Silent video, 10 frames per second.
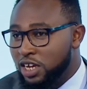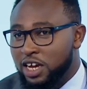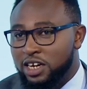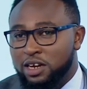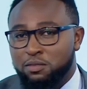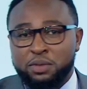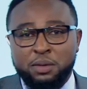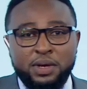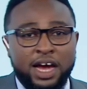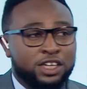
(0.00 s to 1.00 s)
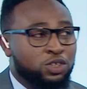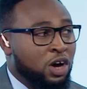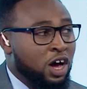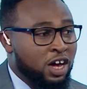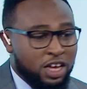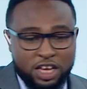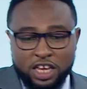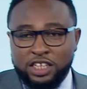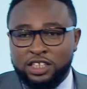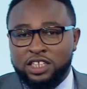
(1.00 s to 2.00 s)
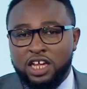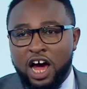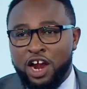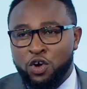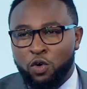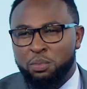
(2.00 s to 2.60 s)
and BBI to her is a no.